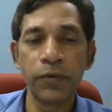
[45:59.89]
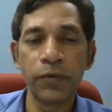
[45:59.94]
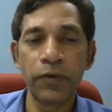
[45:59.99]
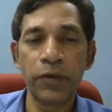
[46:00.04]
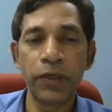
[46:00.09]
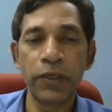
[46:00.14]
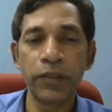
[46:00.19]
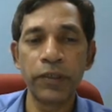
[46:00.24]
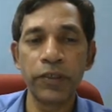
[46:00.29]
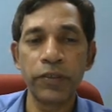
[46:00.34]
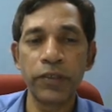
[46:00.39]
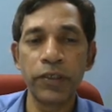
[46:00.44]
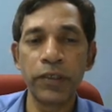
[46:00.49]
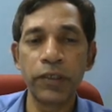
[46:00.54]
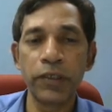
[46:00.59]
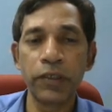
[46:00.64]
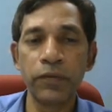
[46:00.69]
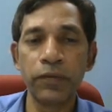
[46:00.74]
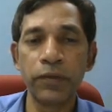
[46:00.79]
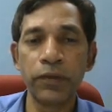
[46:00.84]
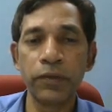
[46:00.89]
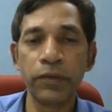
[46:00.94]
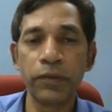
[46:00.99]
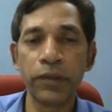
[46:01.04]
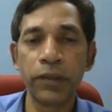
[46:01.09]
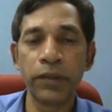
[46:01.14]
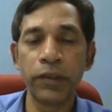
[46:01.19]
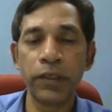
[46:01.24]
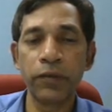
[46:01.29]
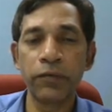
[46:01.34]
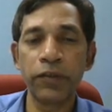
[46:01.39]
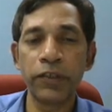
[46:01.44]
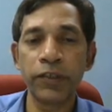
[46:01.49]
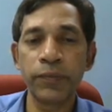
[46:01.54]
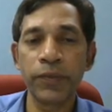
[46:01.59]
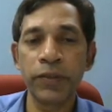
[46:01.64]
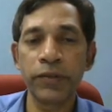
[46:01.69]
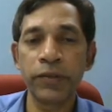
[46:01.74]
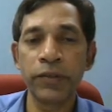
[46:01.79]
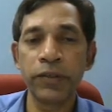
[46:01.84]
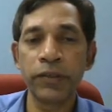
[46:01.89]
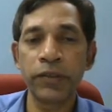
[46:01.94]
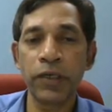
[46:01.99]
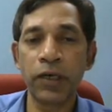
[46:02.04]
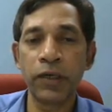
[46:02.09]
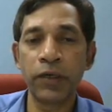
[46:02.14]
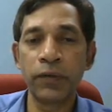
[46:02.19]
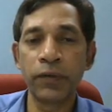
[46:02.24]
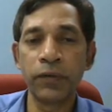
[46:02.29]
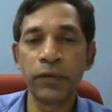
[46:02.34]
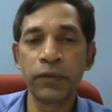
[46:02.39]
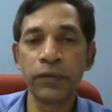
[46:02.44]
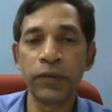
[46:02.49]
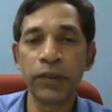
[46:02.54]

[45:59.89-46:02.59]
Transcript: you are at the state Q1, then regular expression is R2,